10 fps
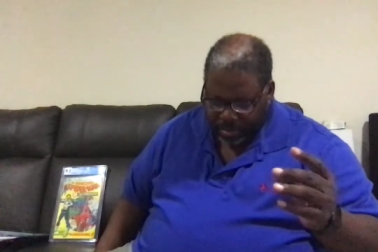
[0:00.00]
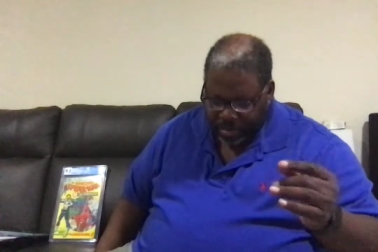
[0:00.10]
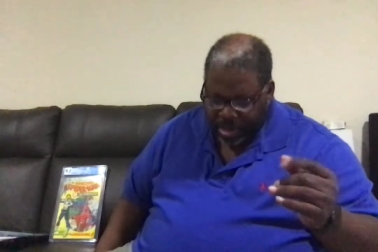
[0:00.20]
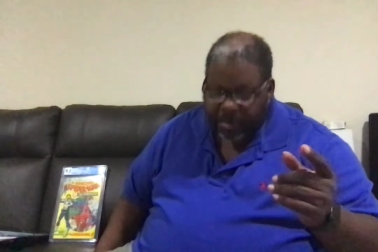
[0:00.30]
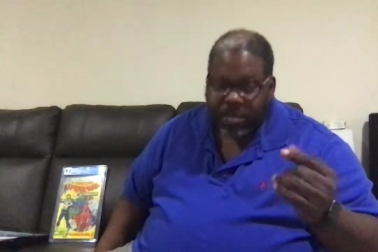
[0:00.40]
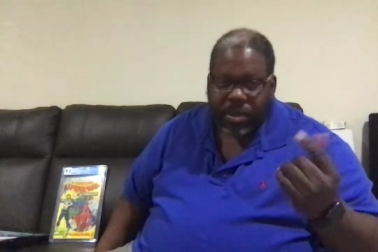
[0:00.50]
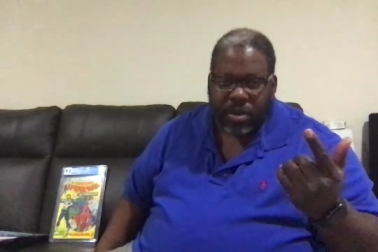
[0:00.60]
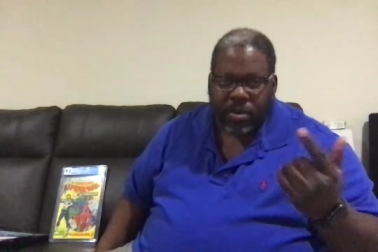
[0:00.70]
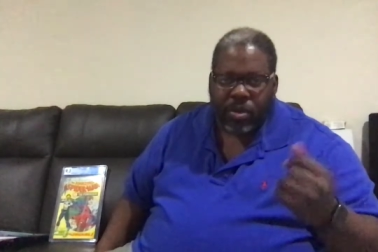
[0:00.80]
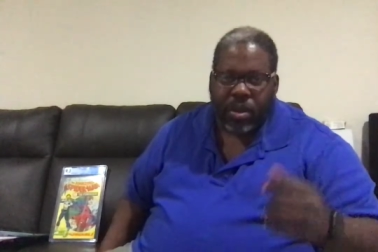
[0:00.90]
Captain
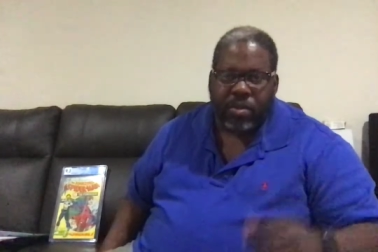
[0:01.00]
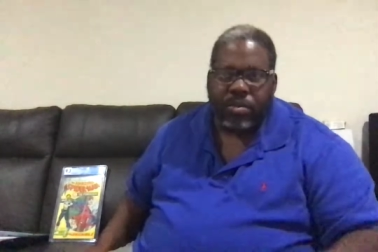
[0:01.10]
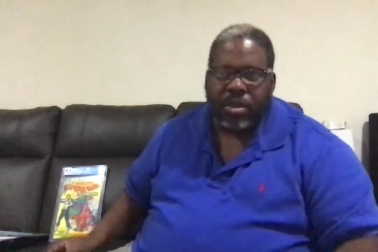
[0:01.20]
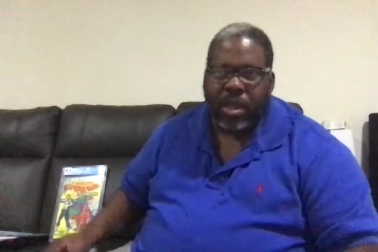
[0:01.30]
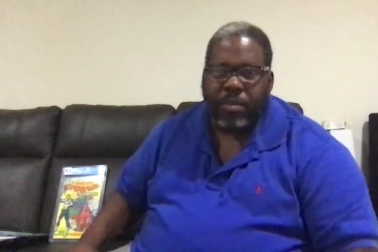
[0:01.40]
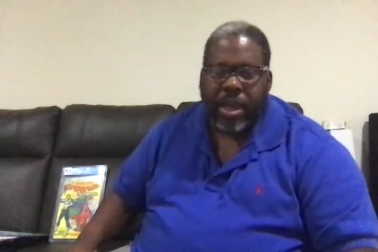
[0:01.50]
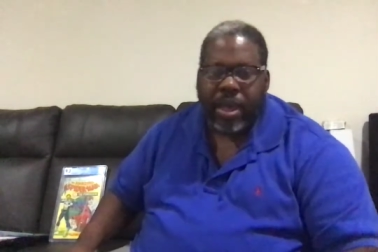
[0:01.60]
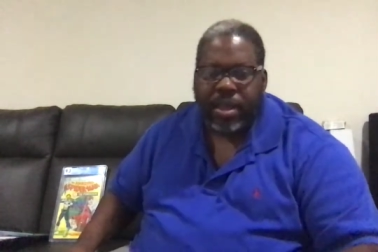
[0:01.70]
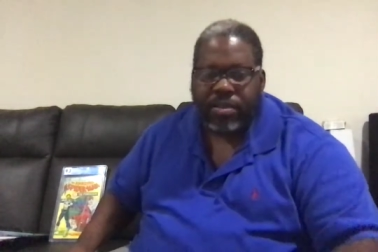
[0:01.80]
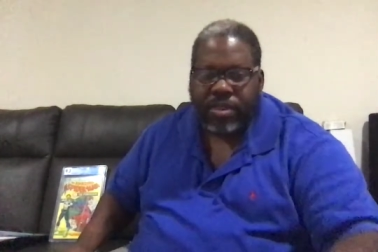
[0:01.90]
America 100 came
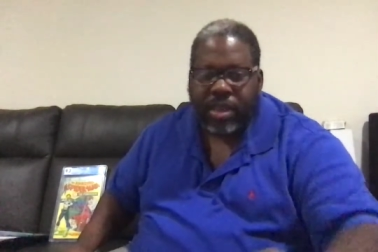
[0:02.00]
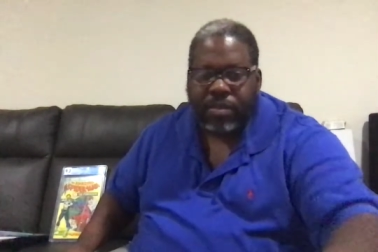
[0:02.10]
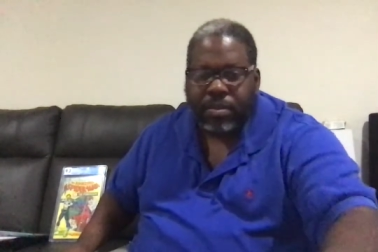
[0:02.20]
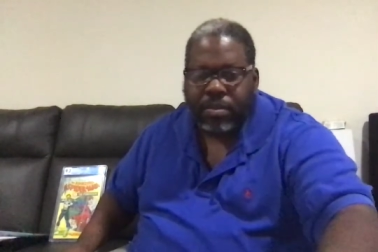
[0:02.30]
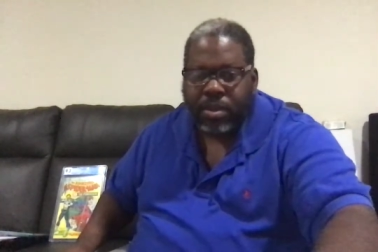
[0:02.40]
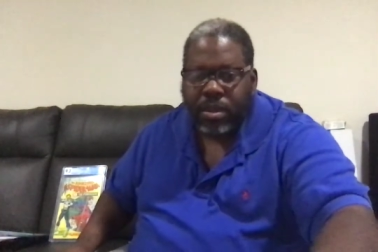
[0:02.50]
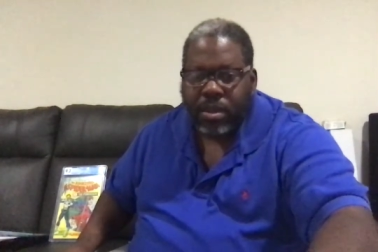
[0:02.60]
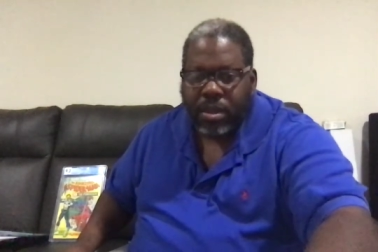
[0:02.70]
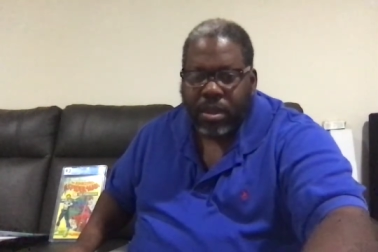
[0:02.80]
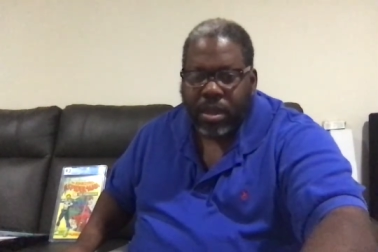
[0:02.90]
back a
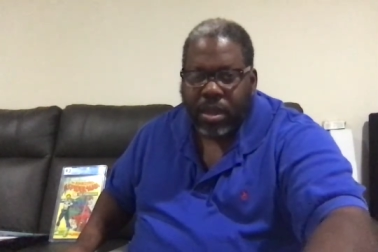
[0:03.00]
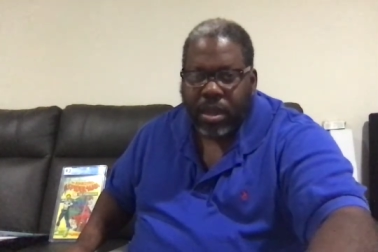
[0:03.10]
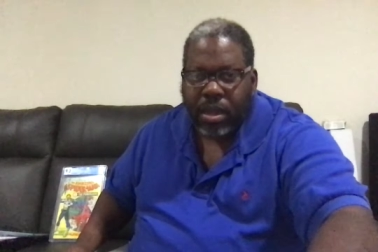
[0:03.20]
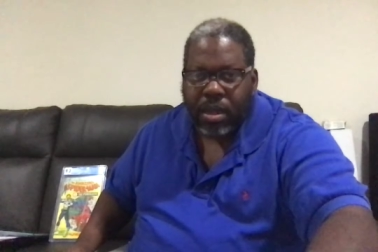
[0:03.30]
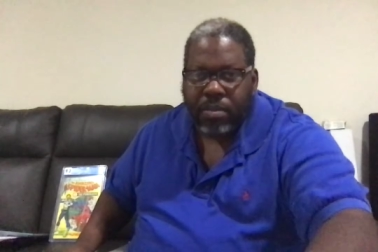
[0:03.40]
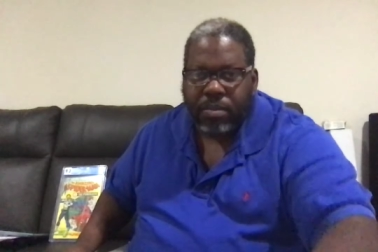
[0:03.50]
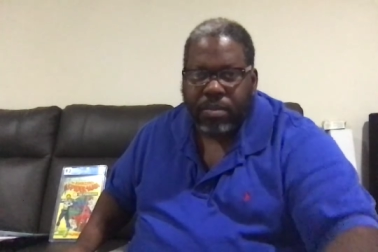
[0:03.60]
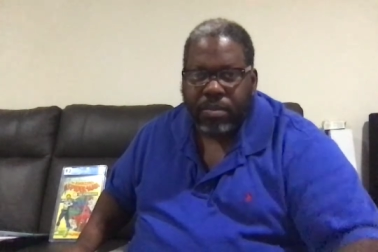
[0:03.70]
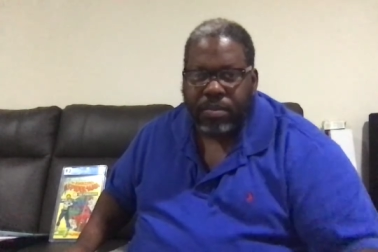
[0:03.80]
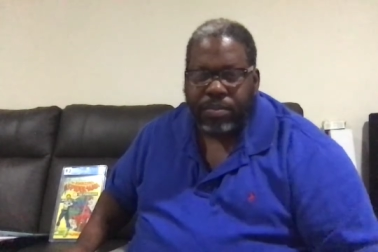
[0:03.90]

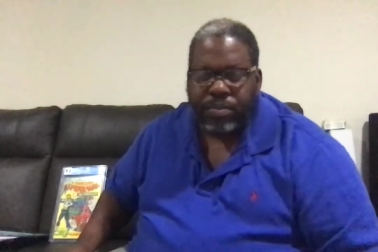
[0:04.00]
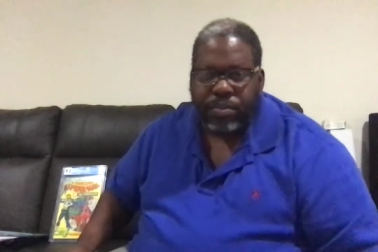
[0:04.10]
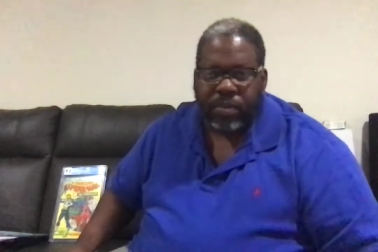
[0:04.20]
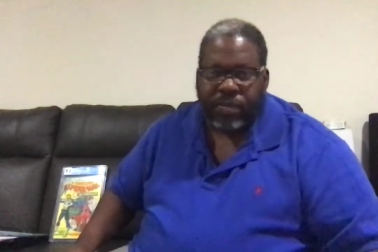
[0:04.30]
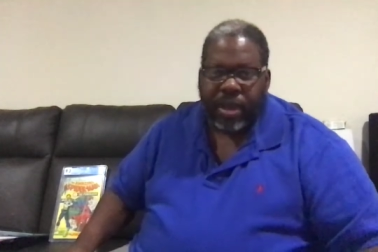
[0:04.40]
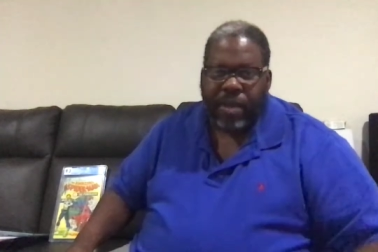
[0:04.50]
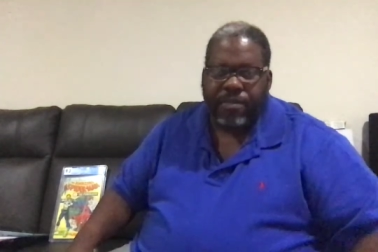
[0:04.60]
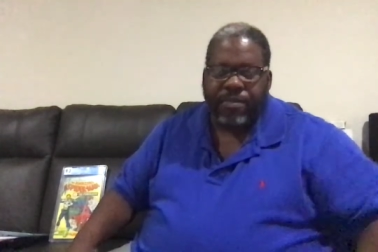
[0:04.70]
7.5.